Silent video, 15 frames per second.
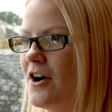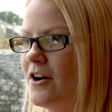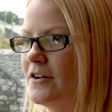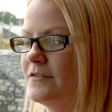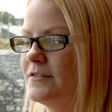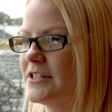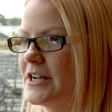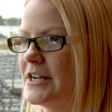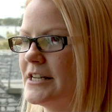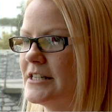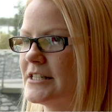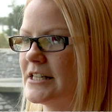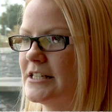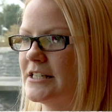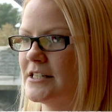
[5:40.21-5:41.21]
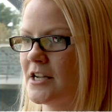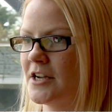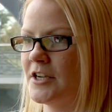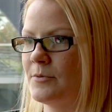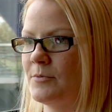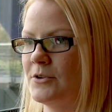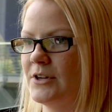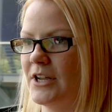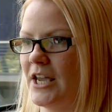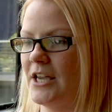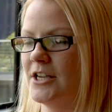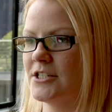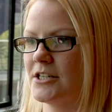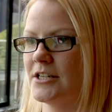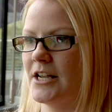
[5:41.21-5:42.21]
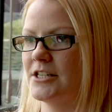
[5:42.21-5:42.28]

of Science in Design Communication